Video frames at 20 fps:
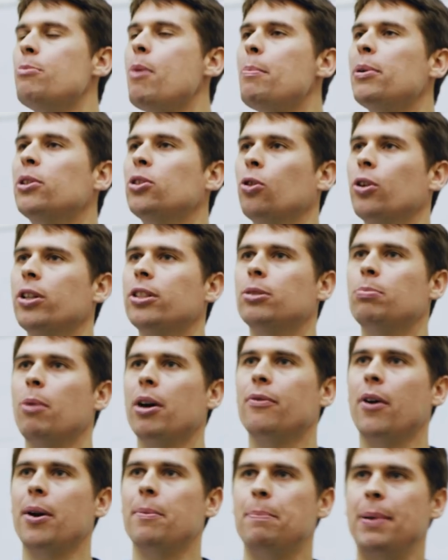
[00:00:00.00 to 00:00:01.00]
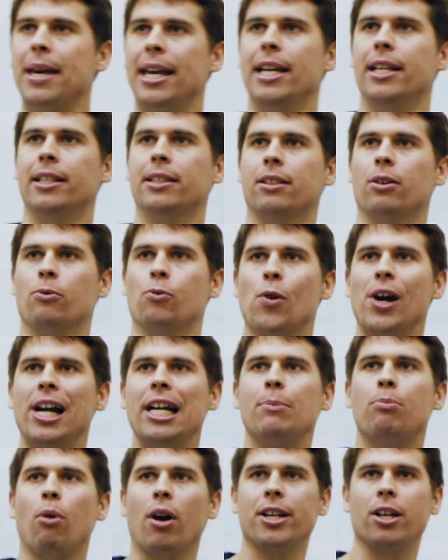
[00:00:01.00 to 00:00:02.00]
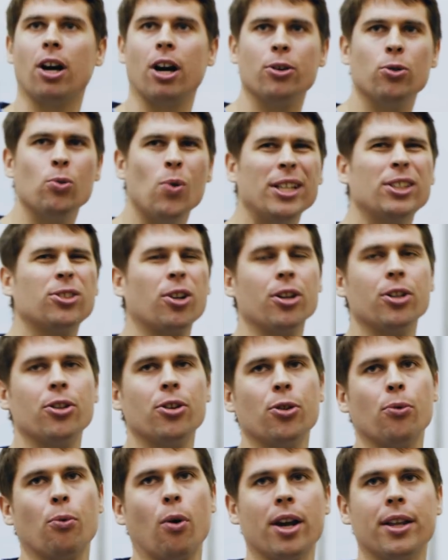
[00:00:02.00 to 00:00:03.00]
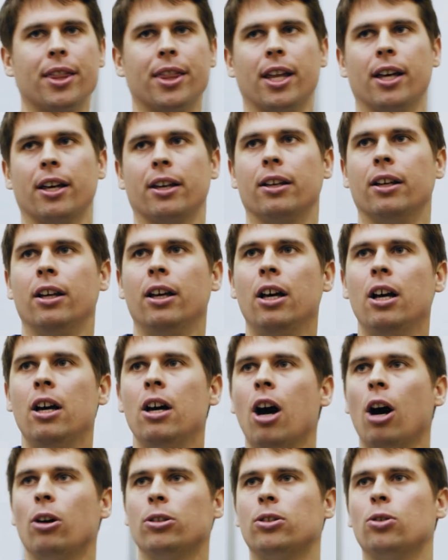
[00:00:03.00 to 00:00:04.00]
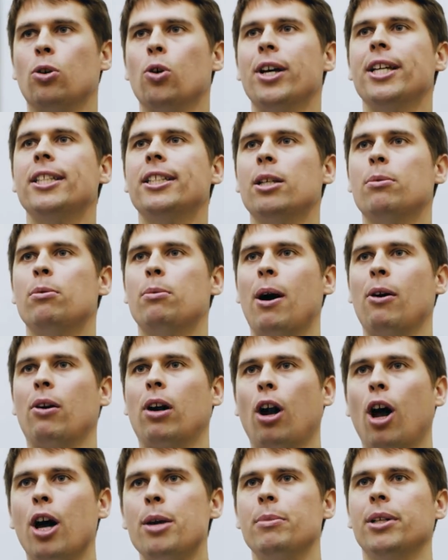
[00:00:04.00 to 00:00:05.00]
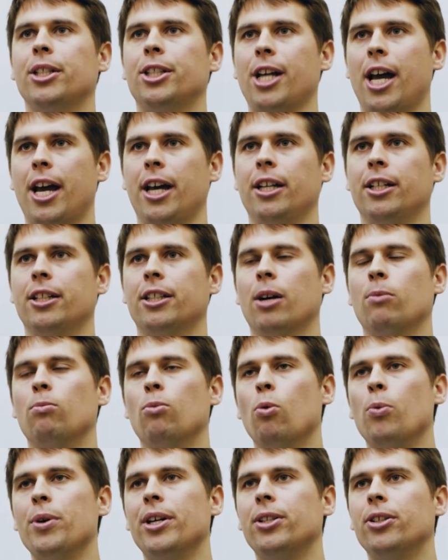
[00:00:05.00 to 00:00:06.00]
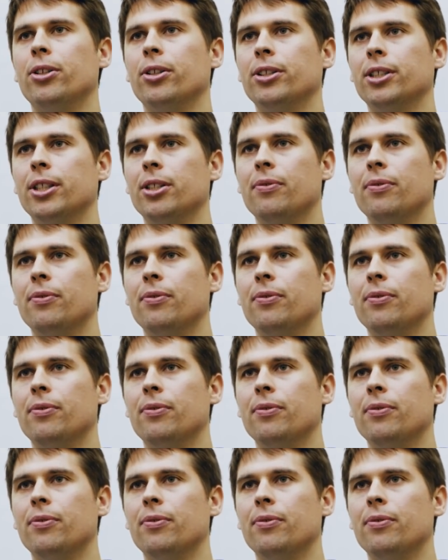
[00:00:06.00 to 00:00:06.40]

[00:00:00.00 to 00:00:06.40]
remember talking to my friend Pete, a really bright guy, always trying to do the right thing. I was talking to him about climate change and what we could do as